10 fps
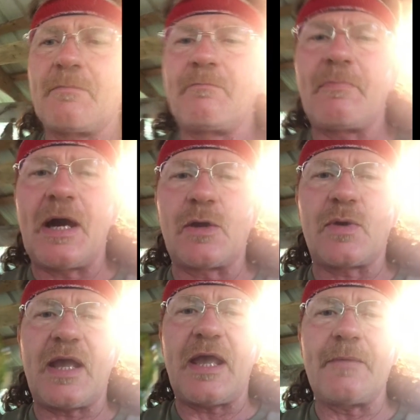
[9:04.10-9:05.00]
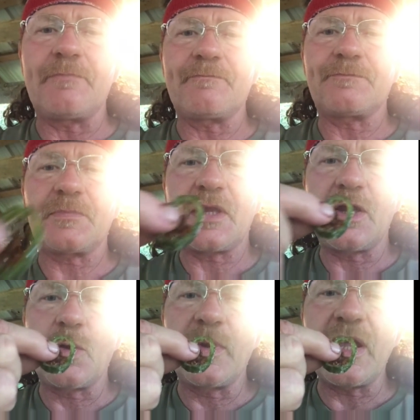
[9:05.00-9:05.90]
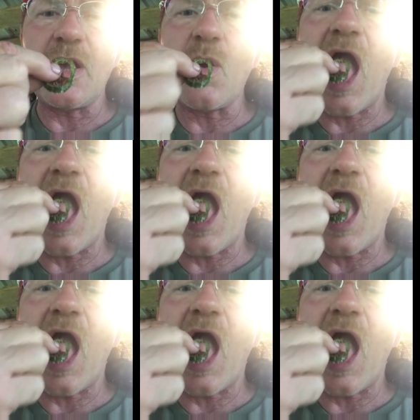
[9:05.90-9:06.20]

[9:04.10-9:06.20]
bottle cap. Here we go.